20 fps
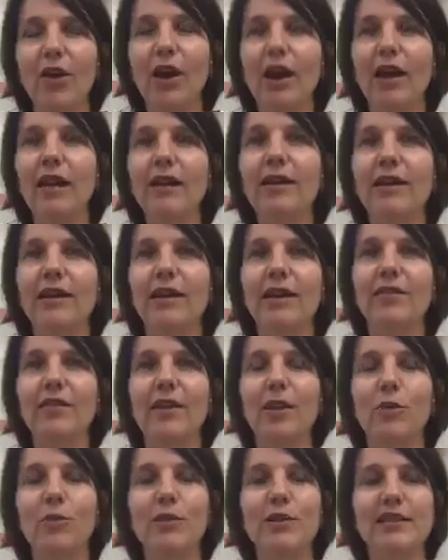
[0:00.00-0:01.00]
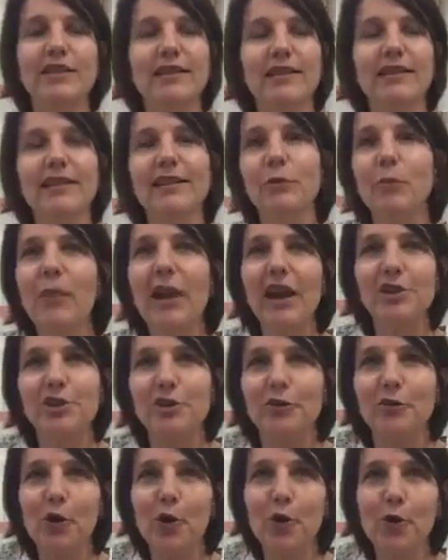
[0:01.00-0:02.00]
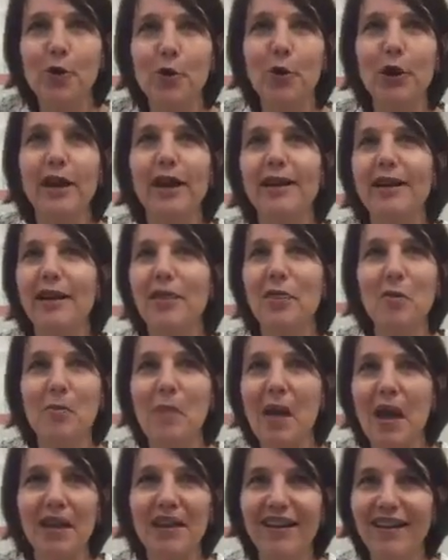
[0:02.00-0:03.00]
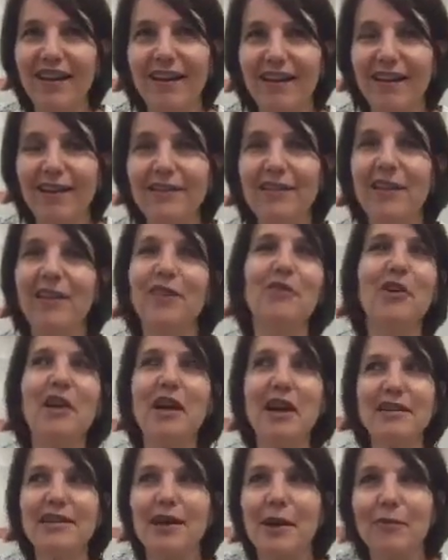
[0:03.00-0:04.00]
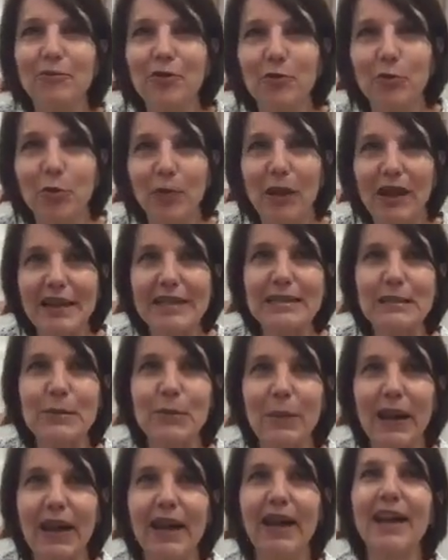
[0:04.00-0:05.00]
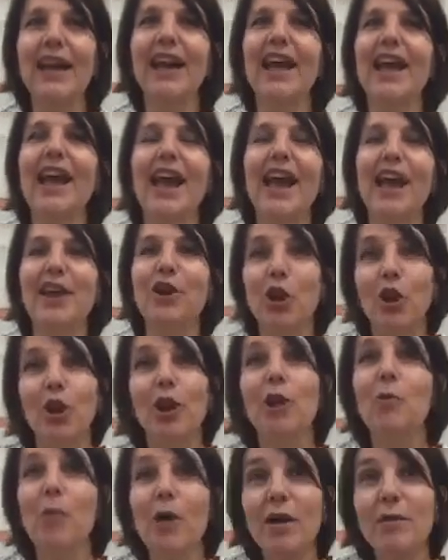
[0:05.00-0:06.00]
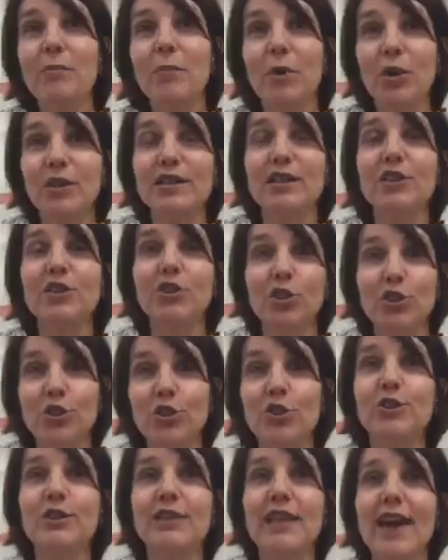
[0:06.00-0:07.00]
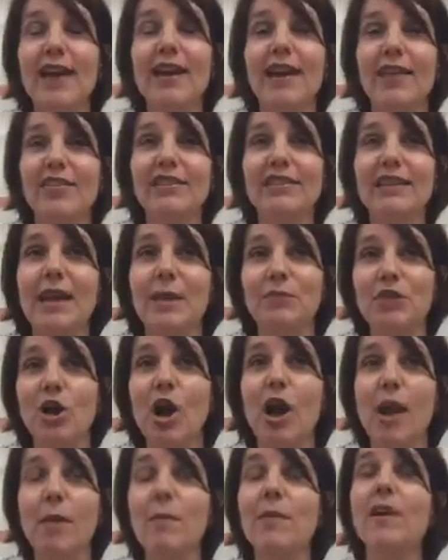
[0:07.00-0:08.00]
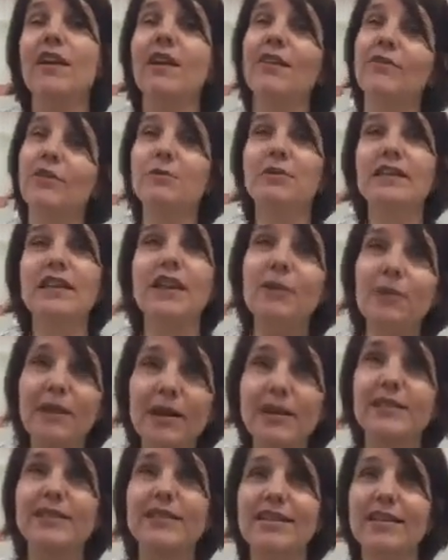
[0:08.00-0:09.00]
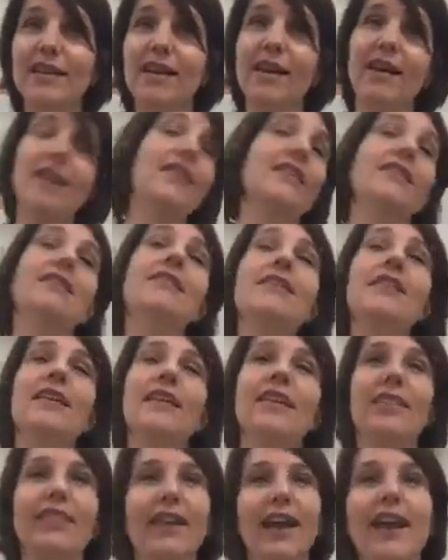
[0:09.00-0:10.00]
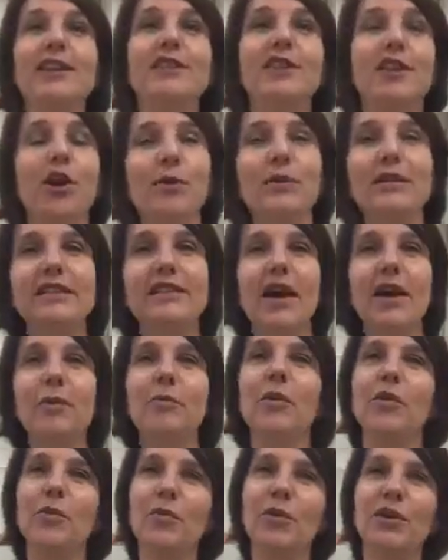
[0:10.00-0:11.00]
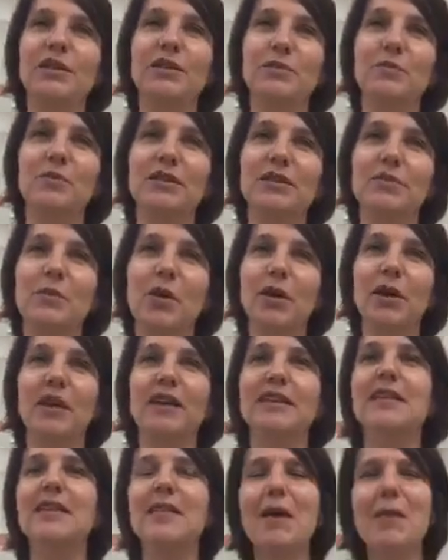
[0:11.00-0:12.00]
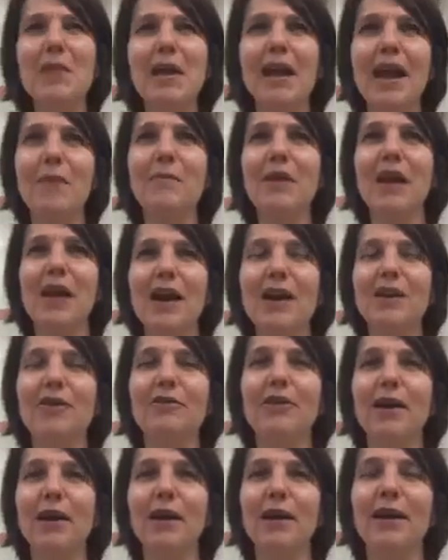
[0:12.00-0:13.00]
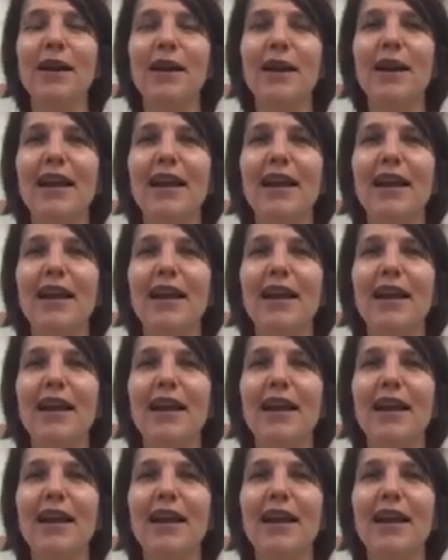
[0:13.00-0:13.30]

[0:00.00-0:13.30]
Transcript: area that was a little patch of concrete in the backyard, very uncomfortable place to be, and only one person could use that at the same time. If there was anyone else in the garden, they had to go inside while the person was smoking. So that became a kind of a